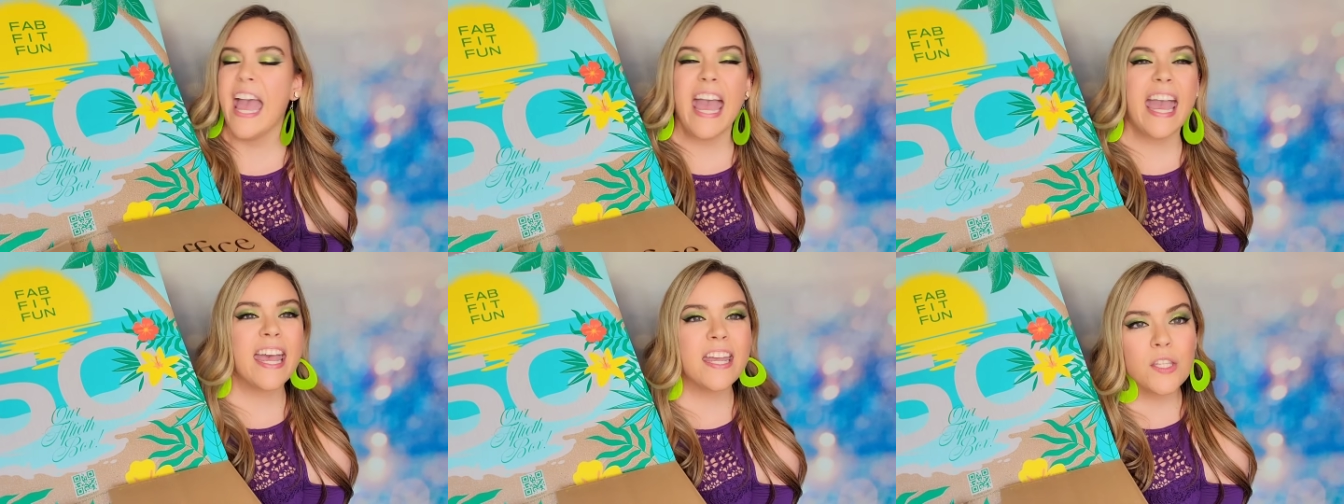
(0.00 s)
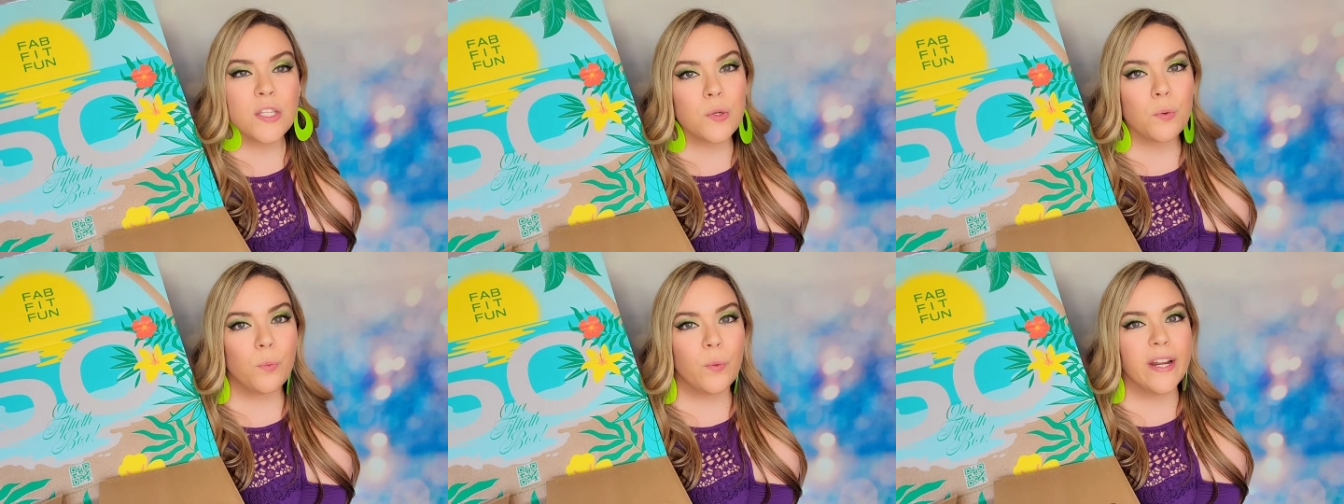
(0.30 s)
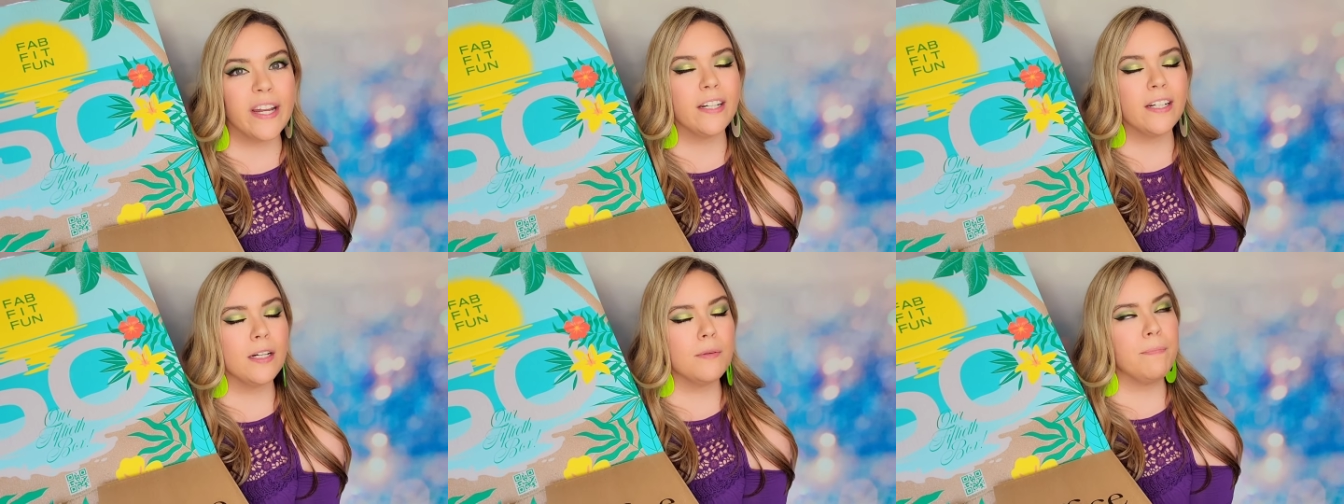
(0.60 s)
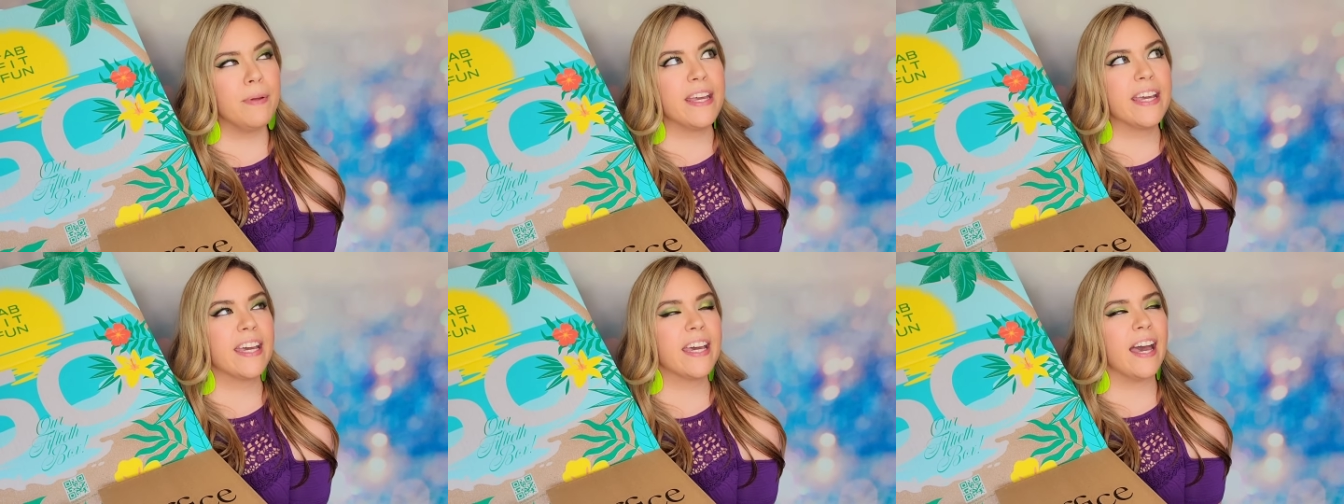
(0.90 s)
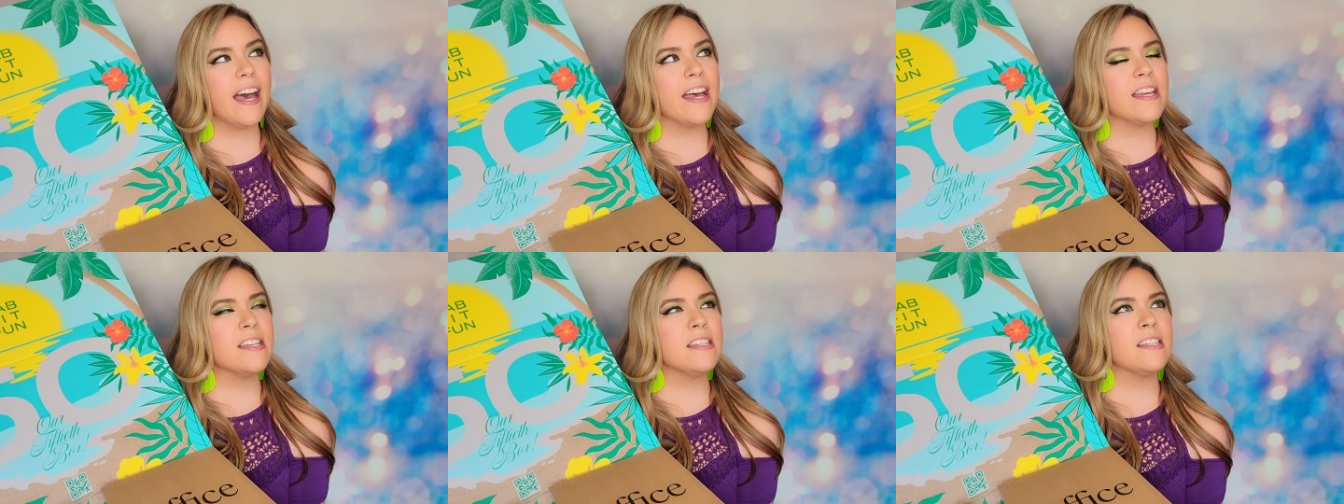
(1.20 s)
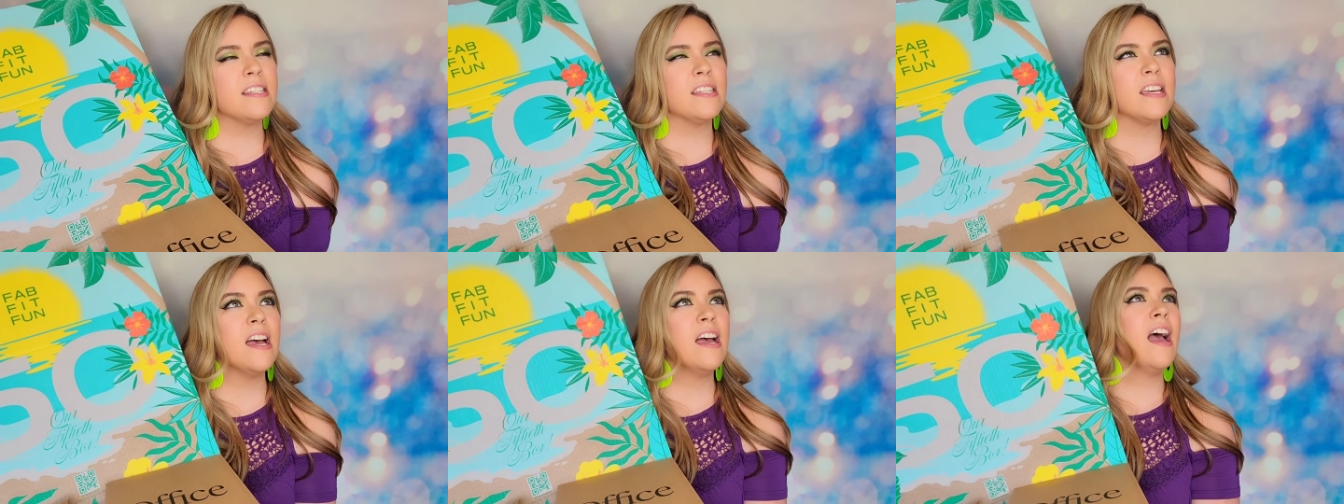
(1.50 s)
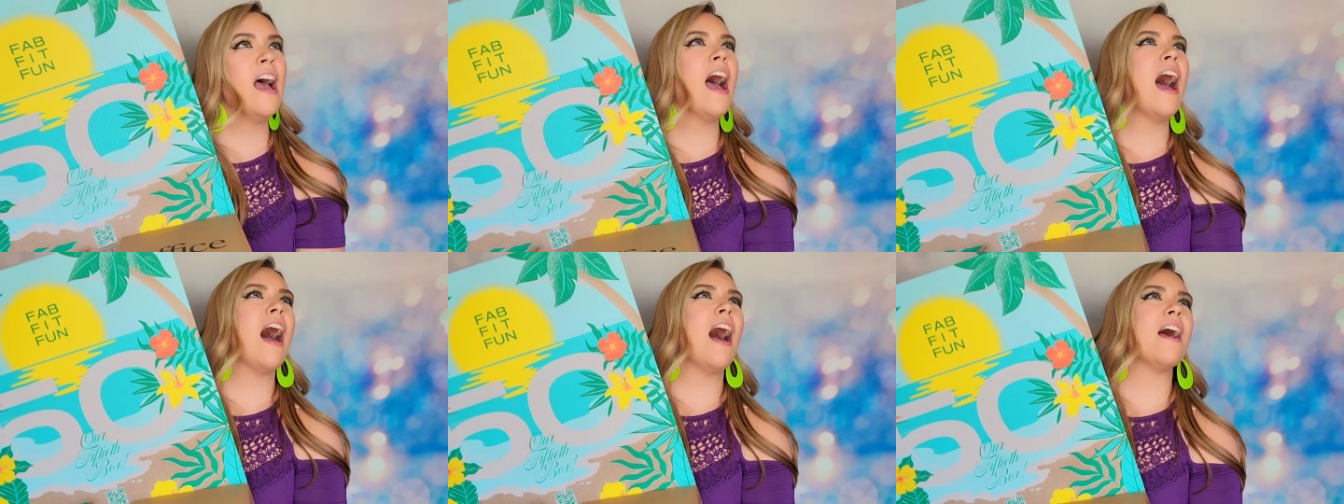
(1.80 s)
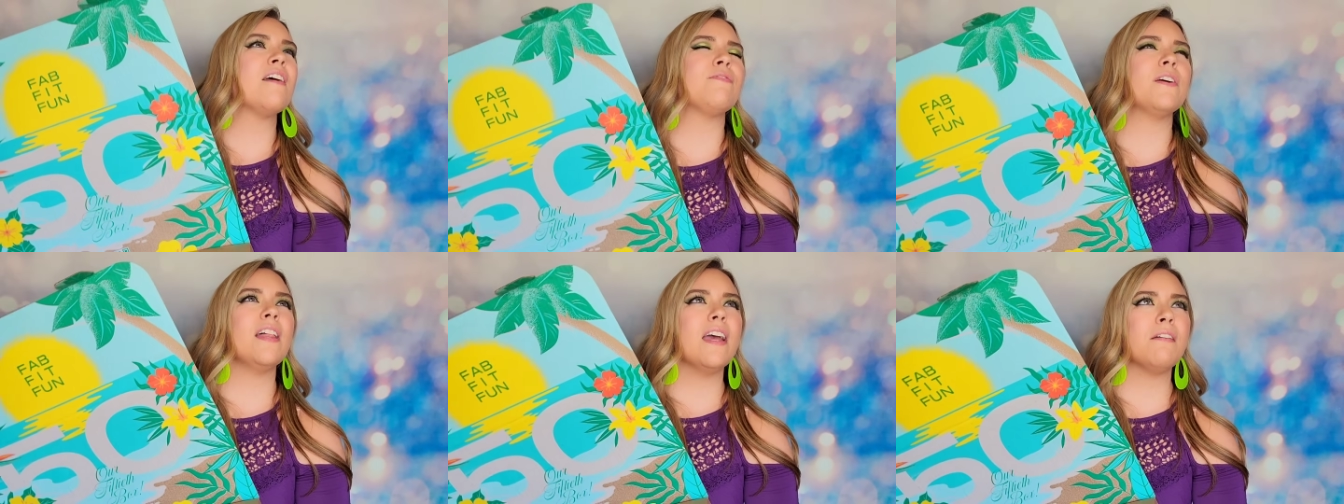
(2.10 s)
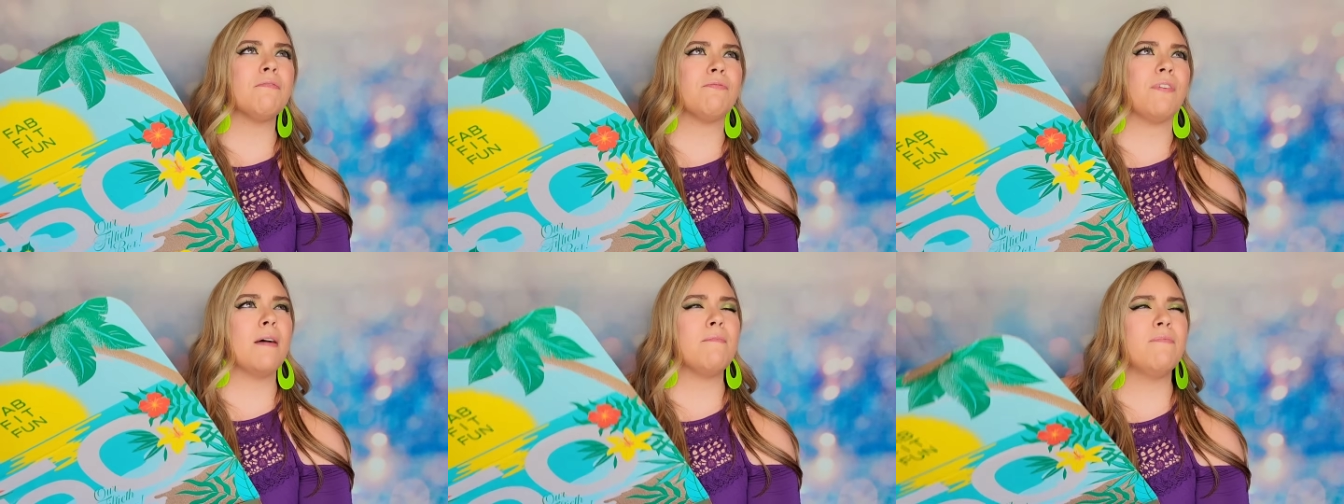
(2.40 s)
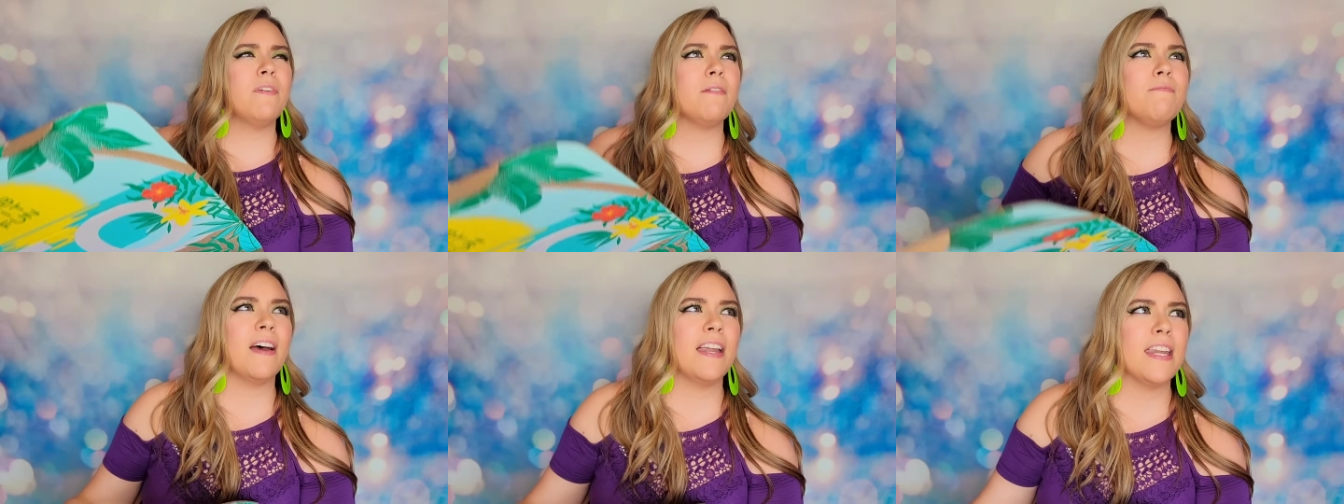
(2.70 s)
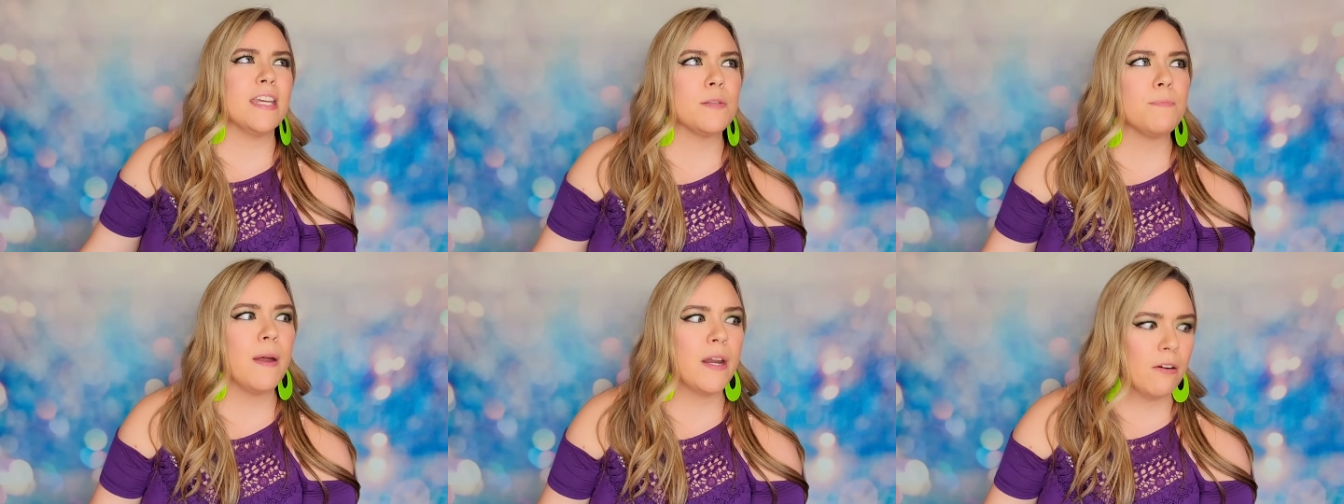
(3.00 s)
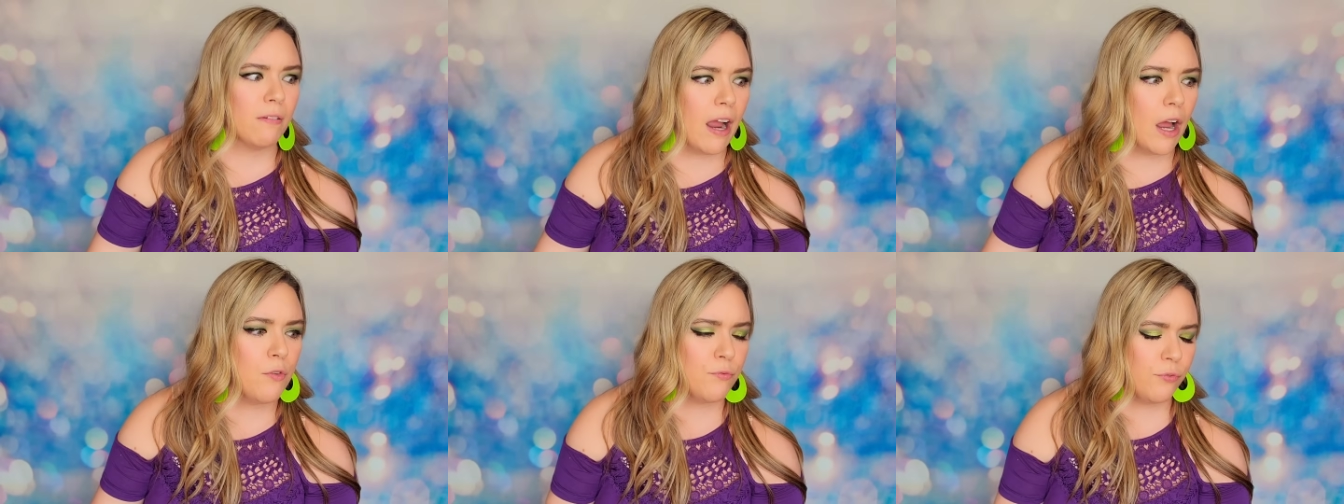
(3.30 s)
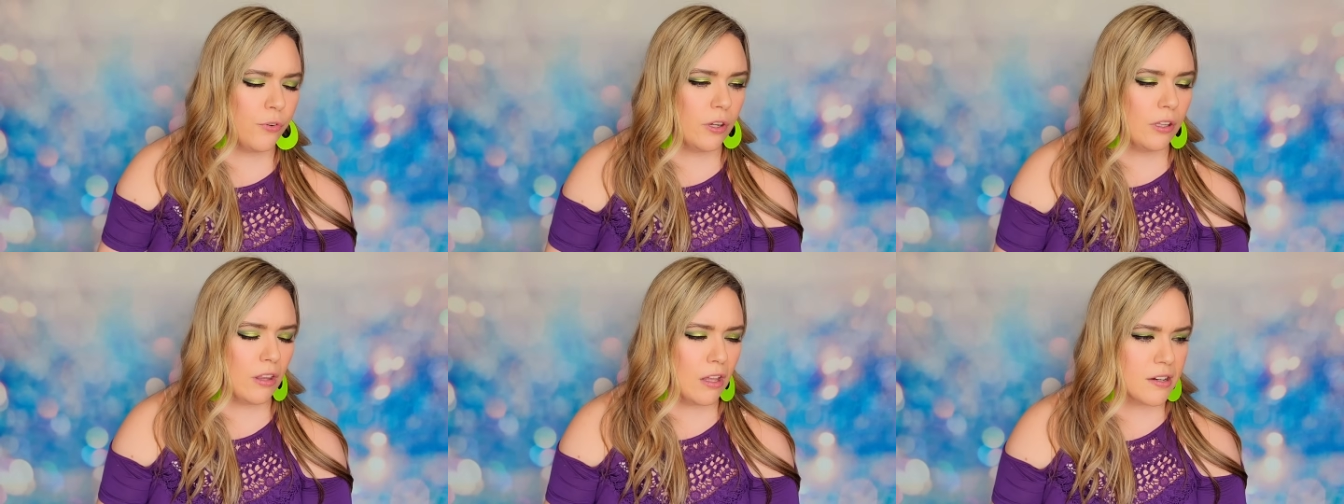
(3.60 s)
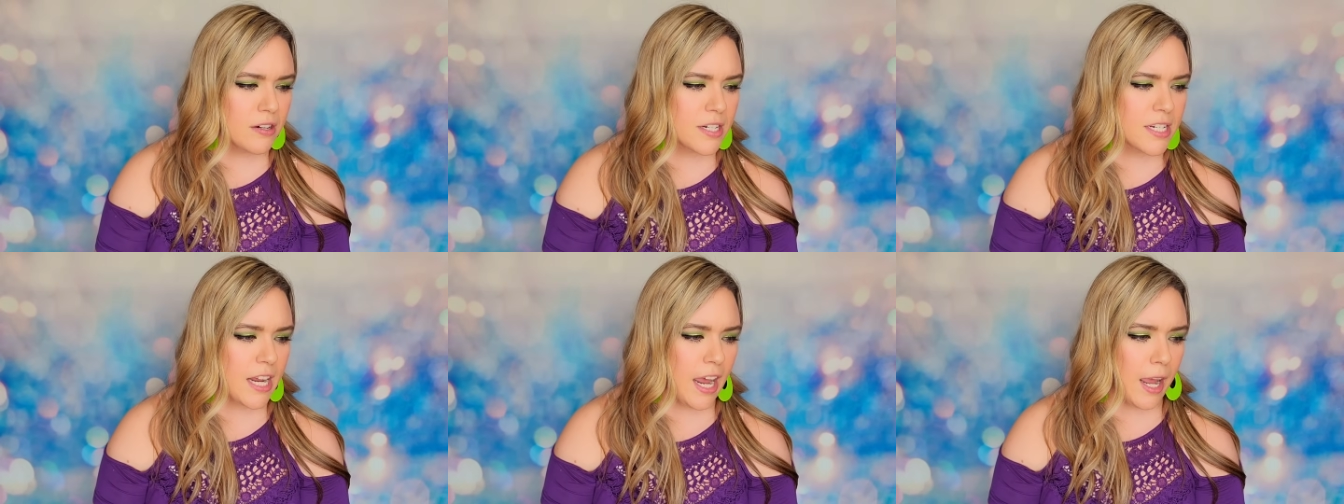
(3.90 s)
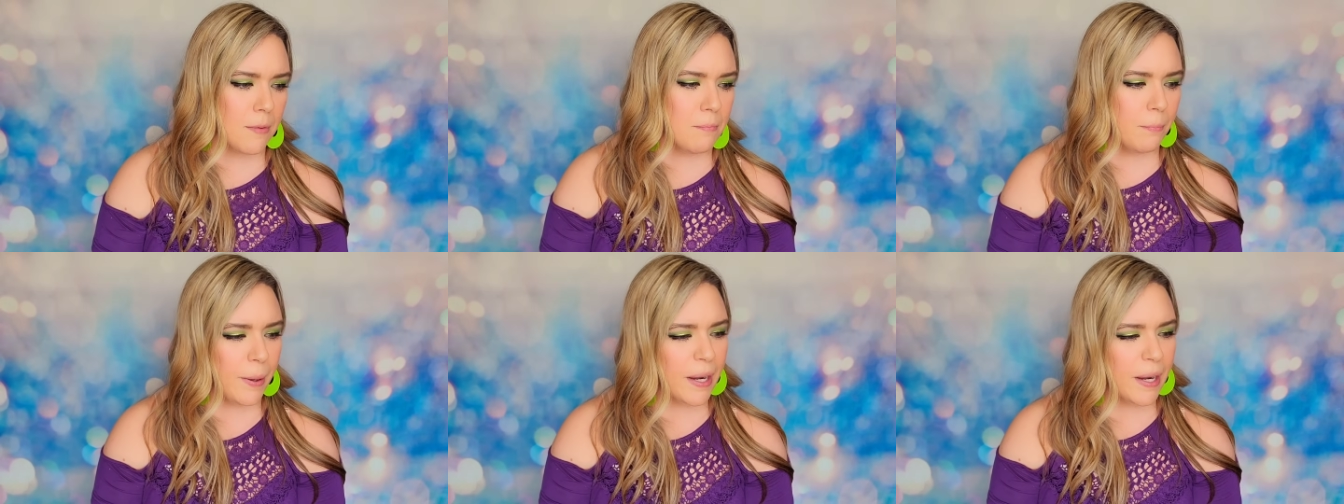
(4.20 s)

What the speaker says: It's weird because I feel like FabFitFun has been around for a long time,